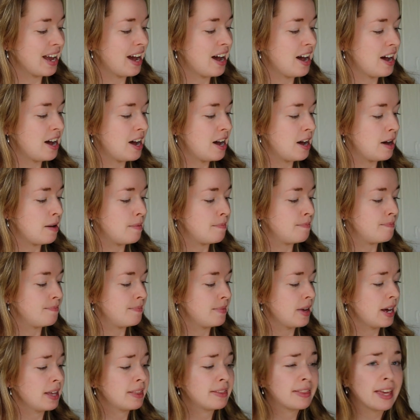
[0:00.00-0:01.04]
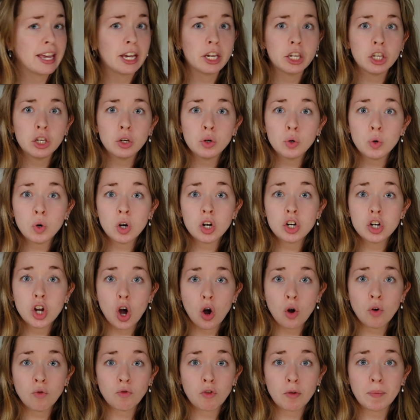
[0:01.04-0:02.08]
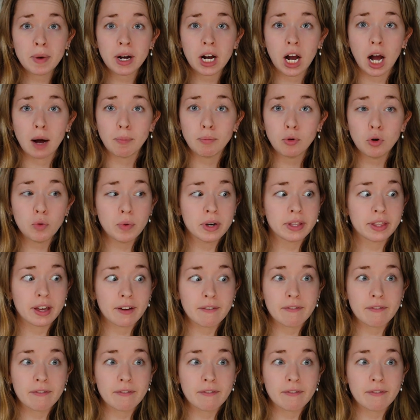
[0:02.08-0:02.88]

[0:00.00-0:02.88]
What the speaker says: A thank you note from a couple with